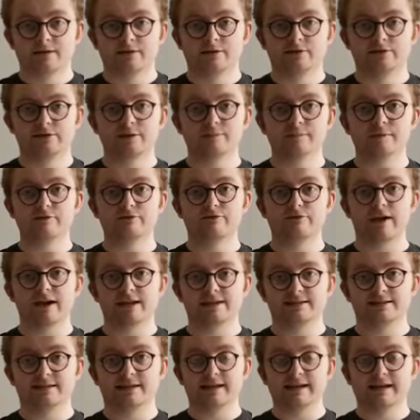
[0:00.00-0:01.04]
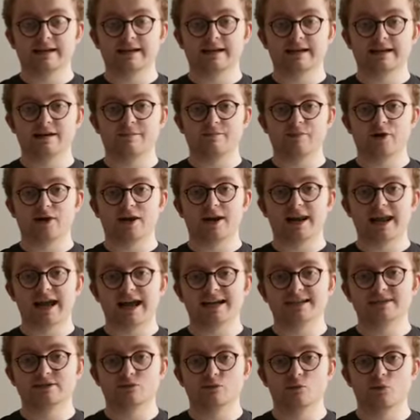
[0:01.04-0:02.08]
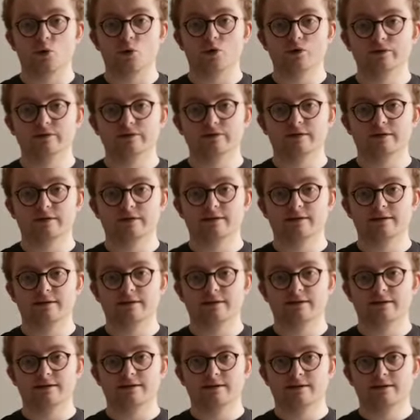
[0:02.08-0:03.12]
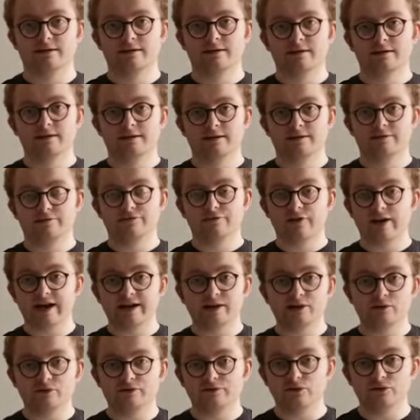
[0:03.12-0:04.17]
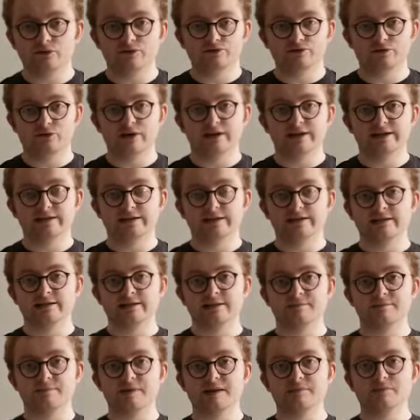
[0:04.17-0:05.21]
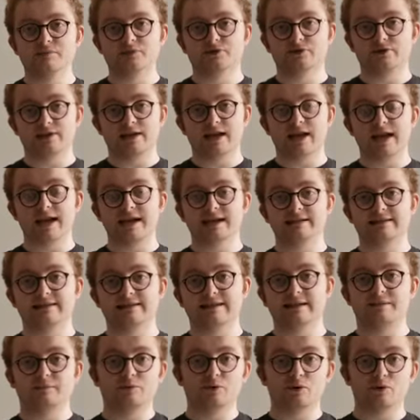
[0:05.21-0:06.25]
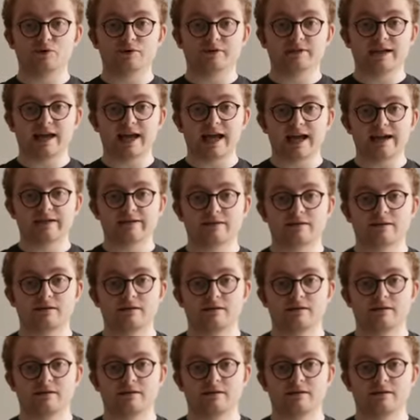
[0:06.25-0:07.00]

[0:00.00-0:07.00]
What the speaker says: There's something fascinating about last words, the final few phrases that people say as they approach death.